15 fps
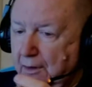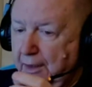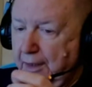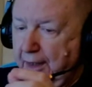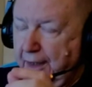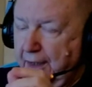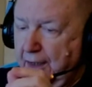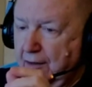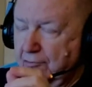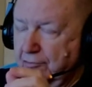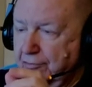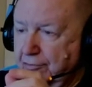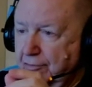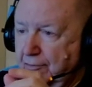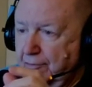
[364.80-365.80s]
I have
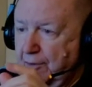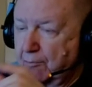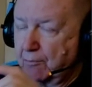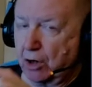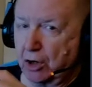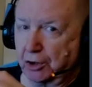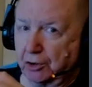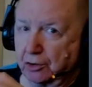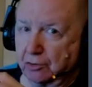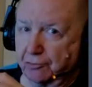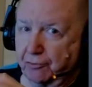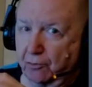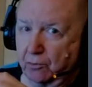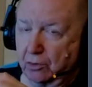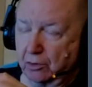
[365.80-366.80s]
the marker
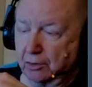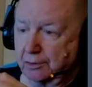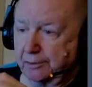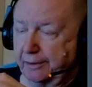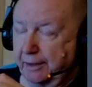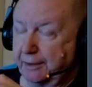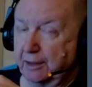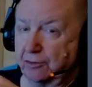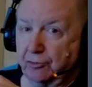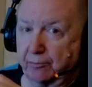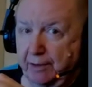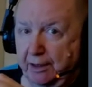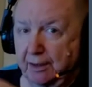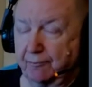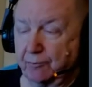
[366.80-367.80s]
for. That doesn't
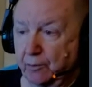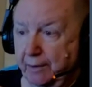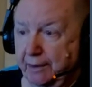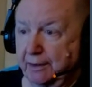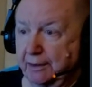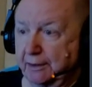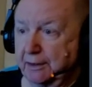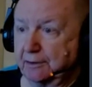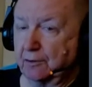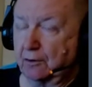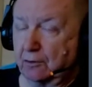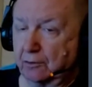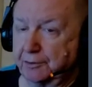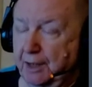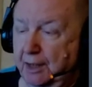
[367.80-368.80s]
mean I'm going to get
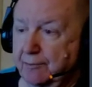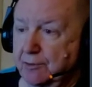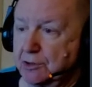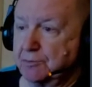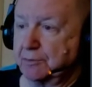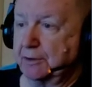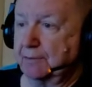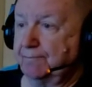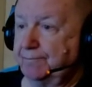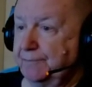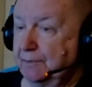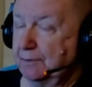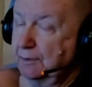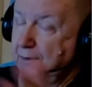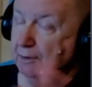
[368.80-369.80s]
Alzheimer's, but
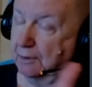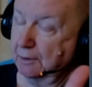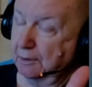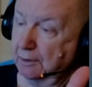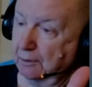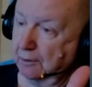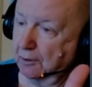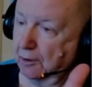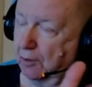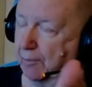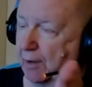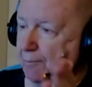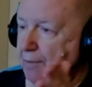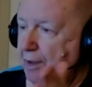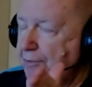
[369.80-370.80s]
you know,
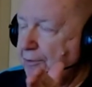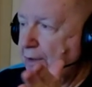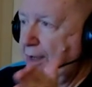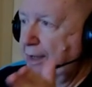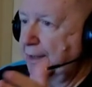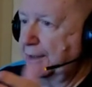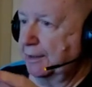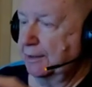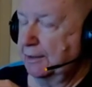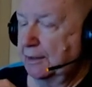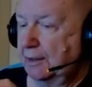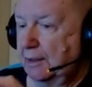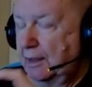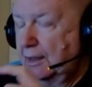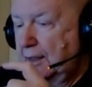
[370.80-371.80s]
my mother had it,
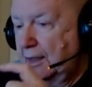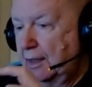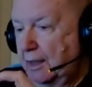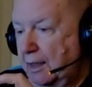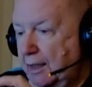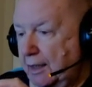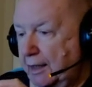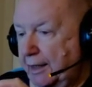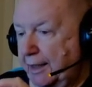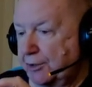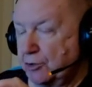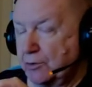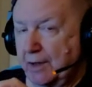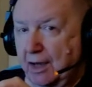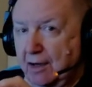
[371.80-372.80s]
and I
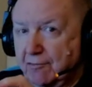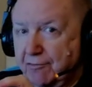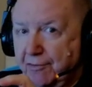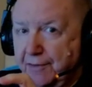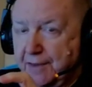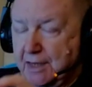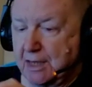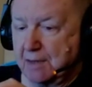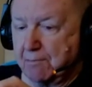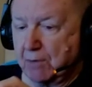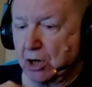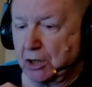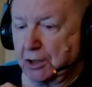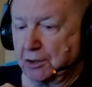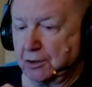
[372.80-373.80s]
do have the
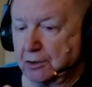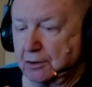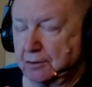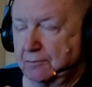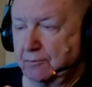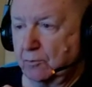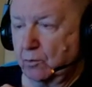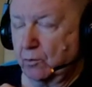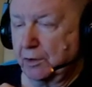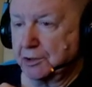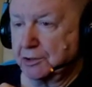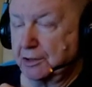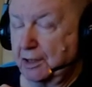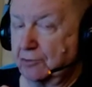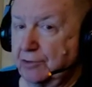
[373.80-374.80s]
marker, which
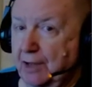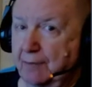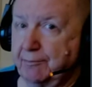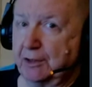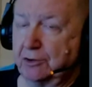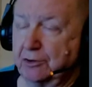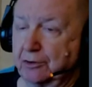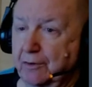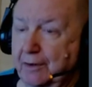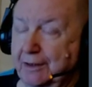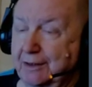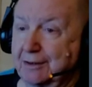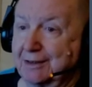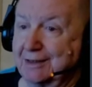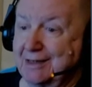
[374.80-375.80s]
does not mean you're going
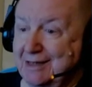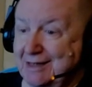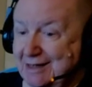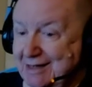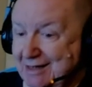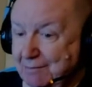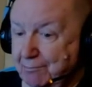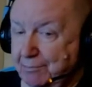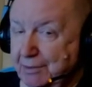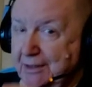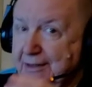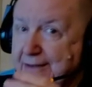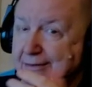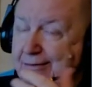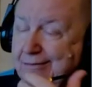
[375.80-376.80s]
to get it,
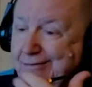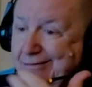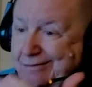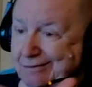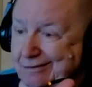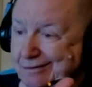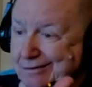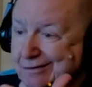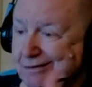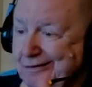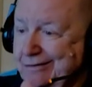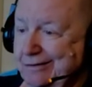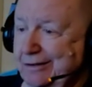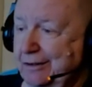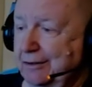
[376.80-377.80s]
but uh,
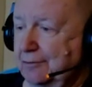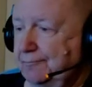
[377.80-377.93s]
you know.